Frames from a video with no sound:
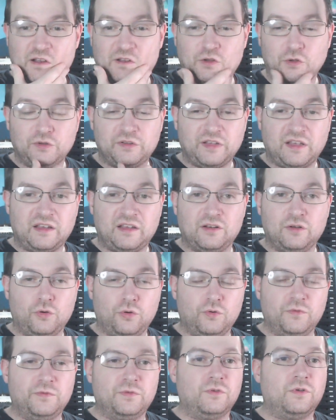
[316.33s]
do take an
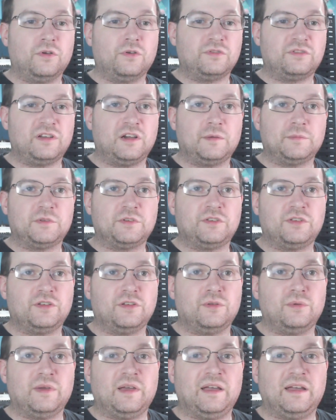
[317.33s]
awful long time to
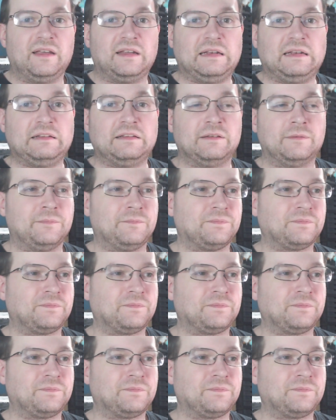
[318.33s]
do, and